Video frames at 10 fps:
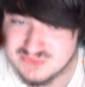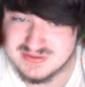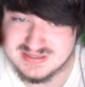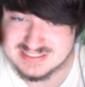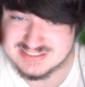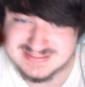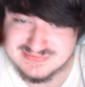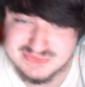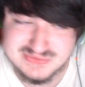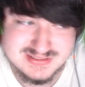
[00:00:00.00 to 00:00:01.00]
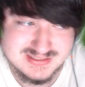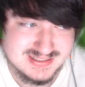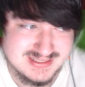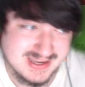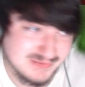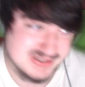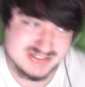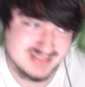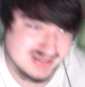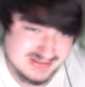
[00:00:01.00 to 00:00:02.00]
on each level and
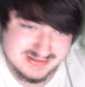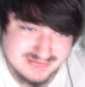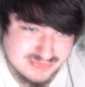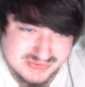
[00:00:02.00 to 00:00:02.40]
reach the end of the level.